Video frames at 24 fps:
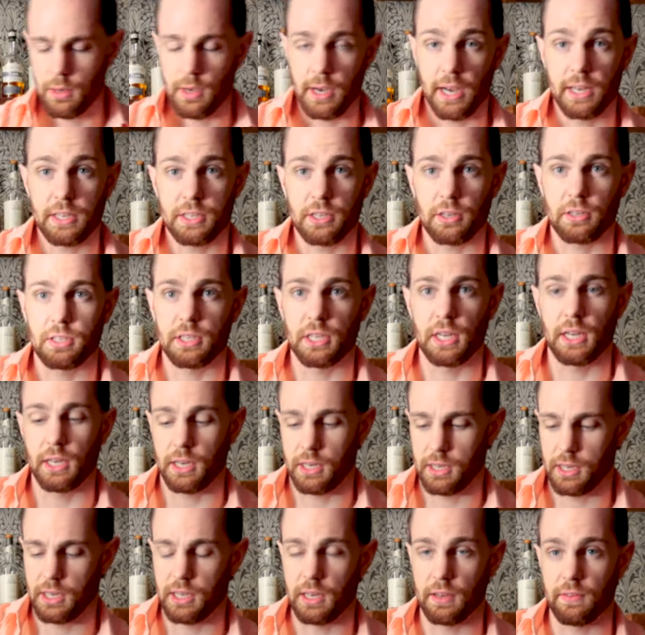Ice our tin
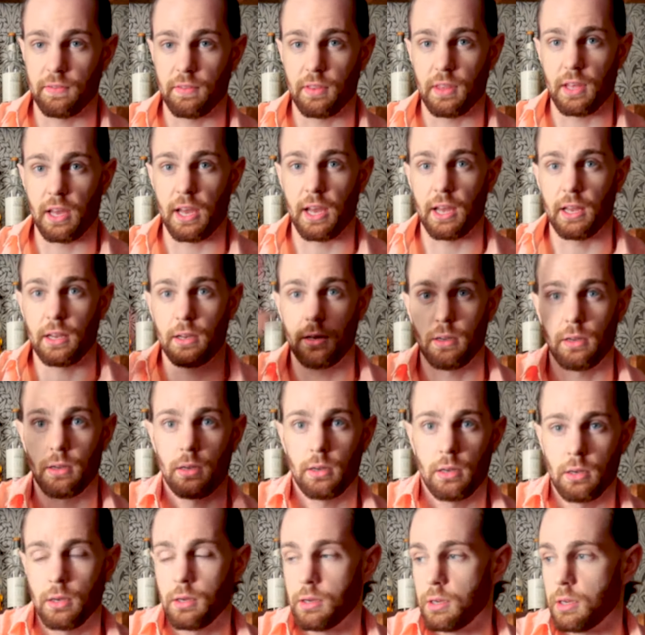and give that
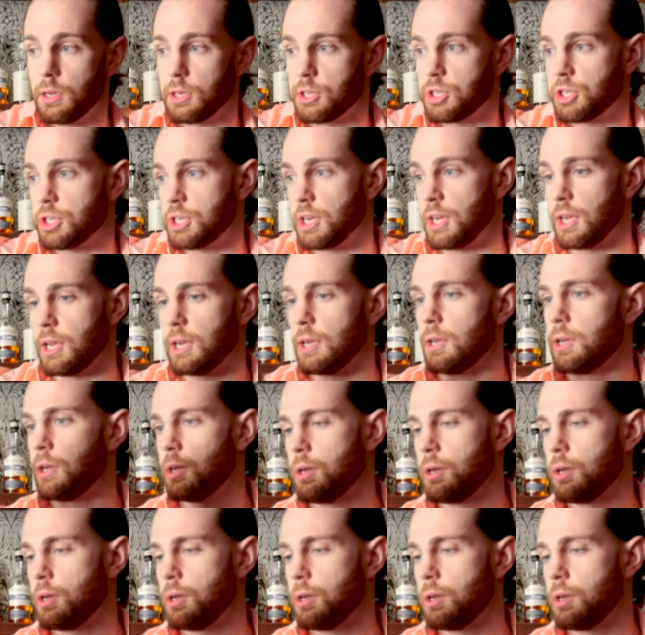a shake.